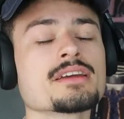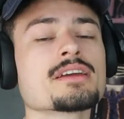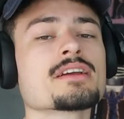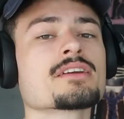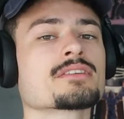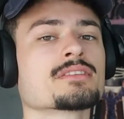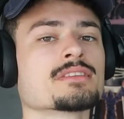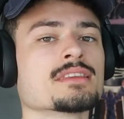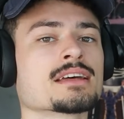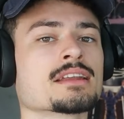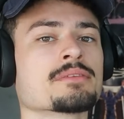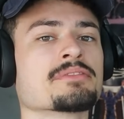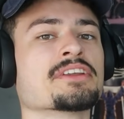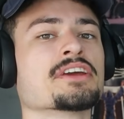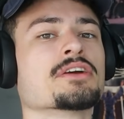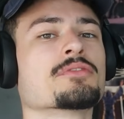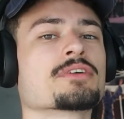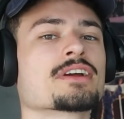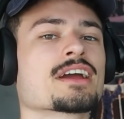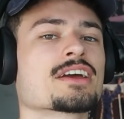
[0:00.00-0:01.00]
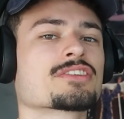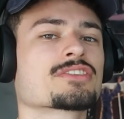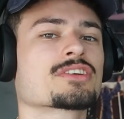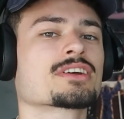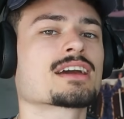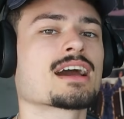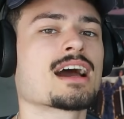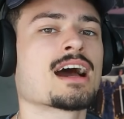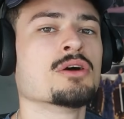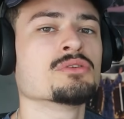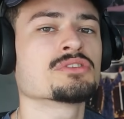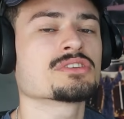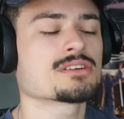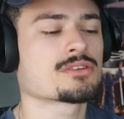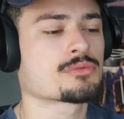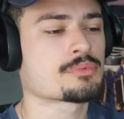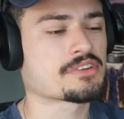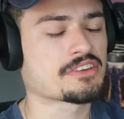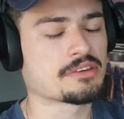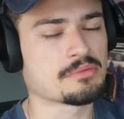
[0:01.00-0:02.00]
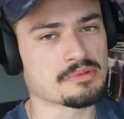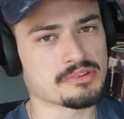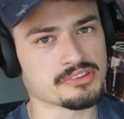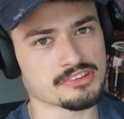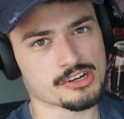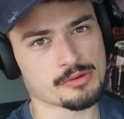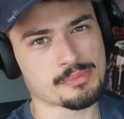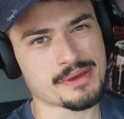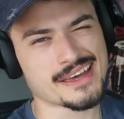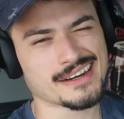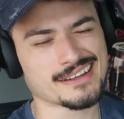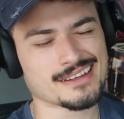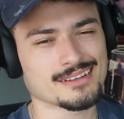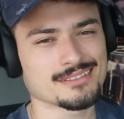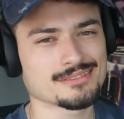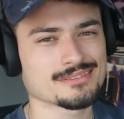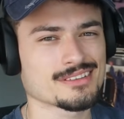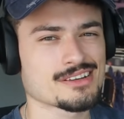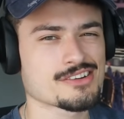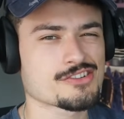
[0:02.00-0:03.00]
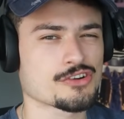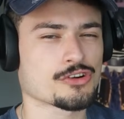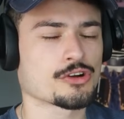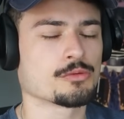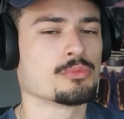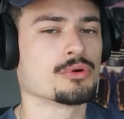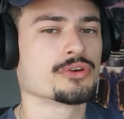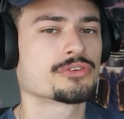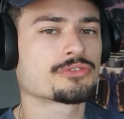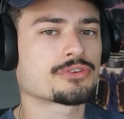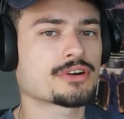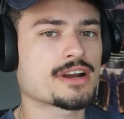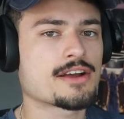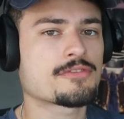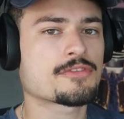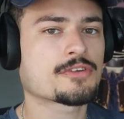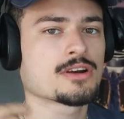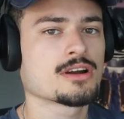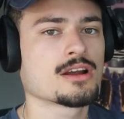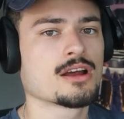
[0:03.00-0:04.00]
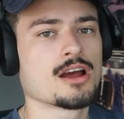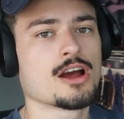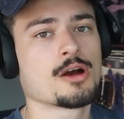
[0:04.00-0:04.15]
Here's another video for you guys to check out. Rest in peace, it'll be Erica, Jungle Boys forever.